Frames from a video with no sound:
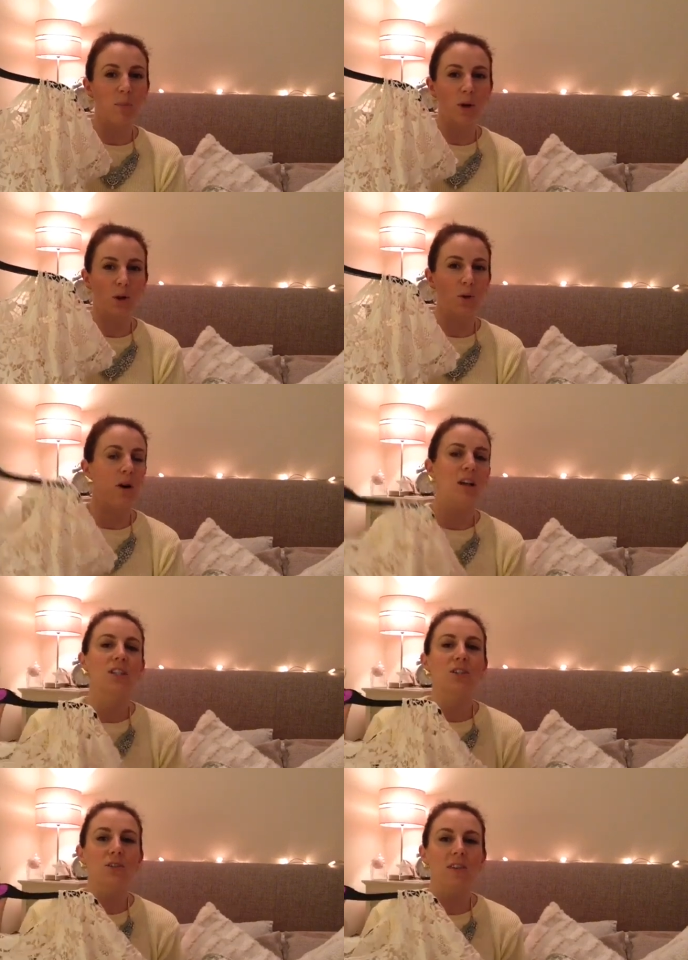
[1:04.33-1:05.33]
blue. I
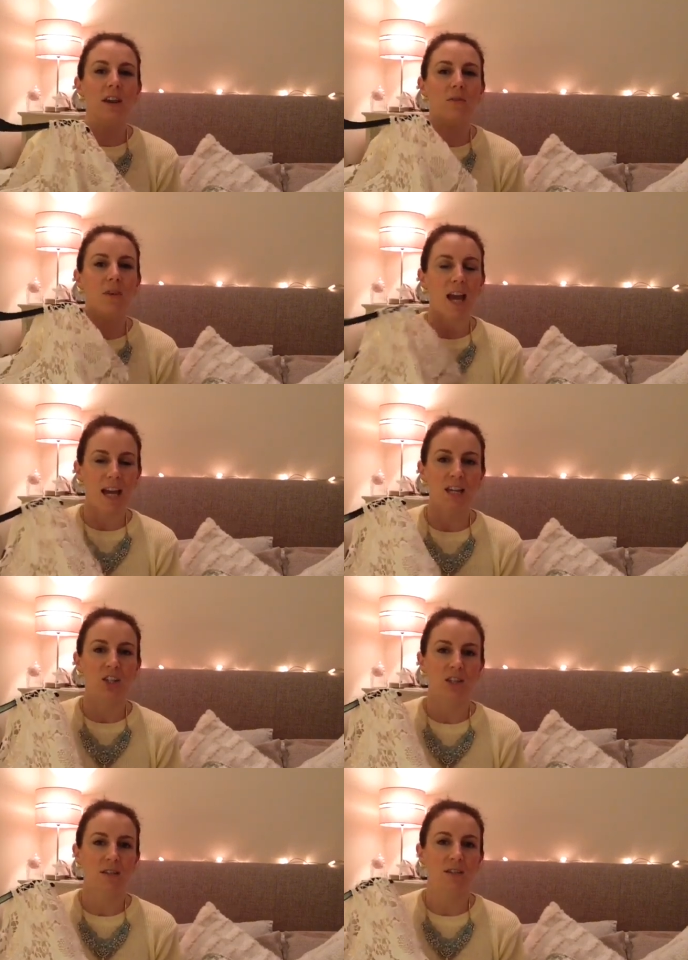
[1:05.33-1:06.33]
stood there for
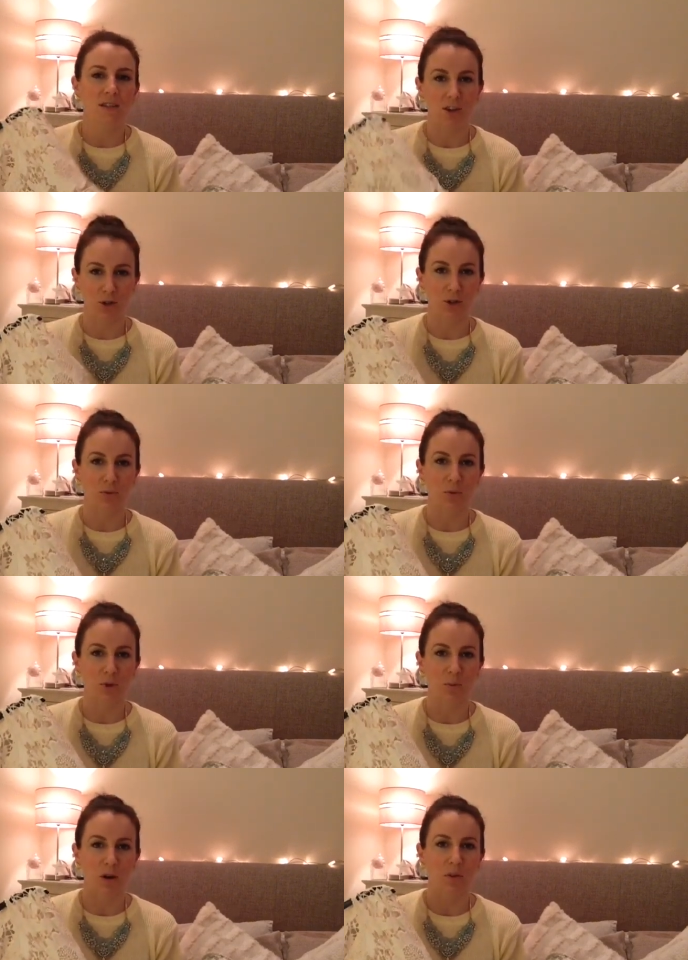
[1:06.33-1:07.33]
ages because I couldn't
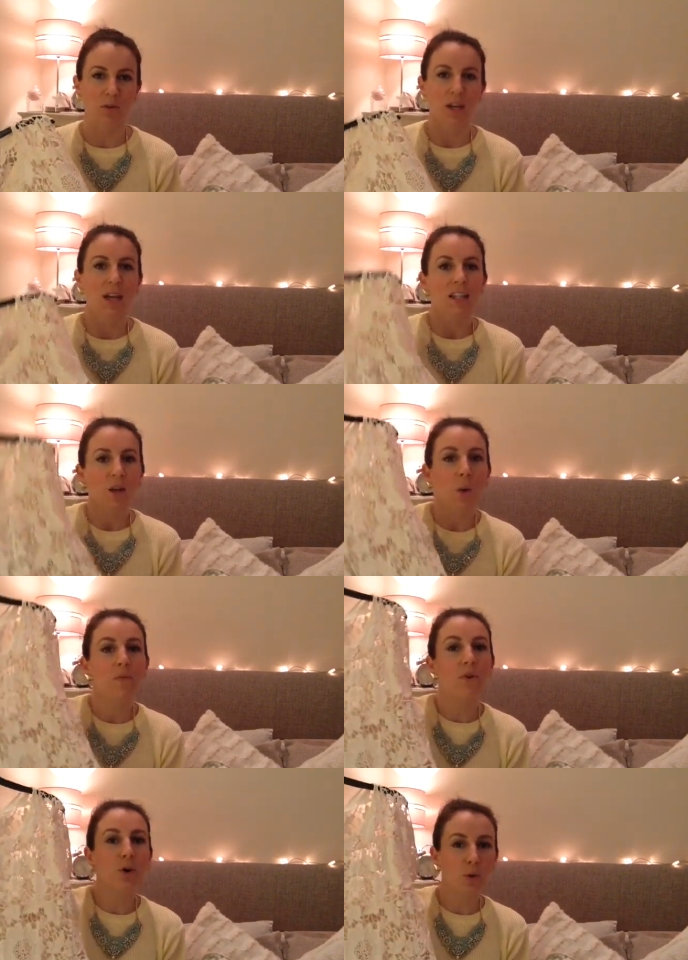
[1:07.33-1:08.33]
afford both. So I went
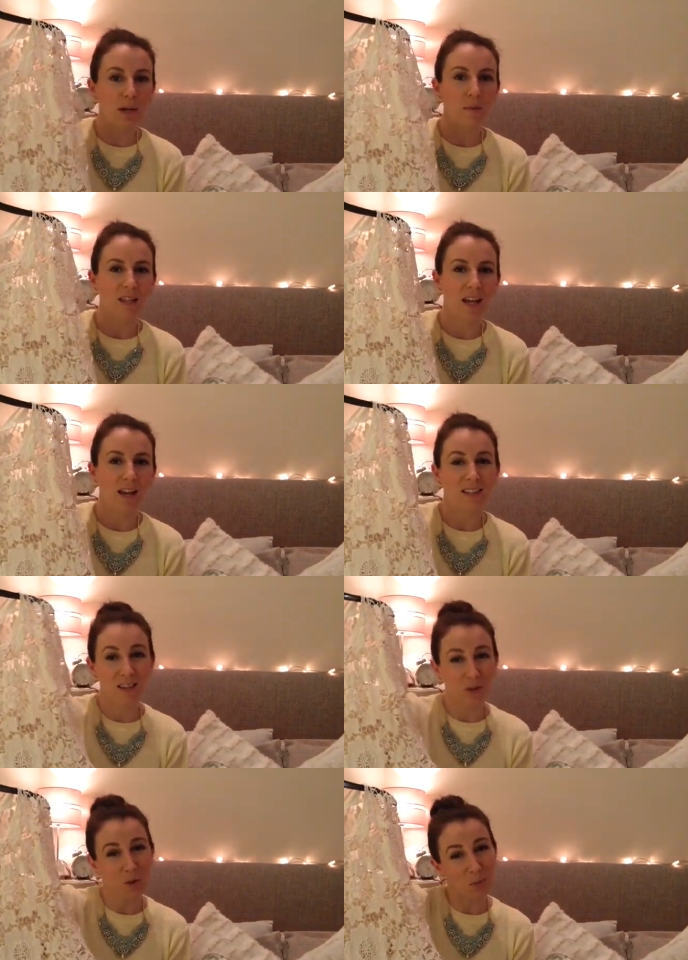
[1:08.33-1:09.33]
for cream in the end because I
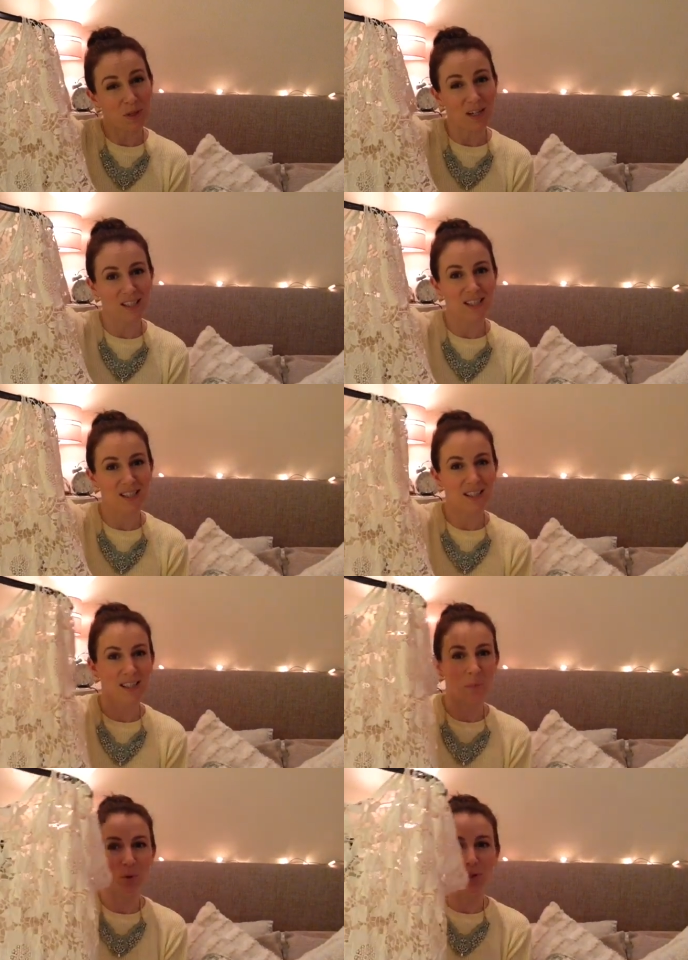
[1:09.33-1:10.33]
thought it would be nice in the summer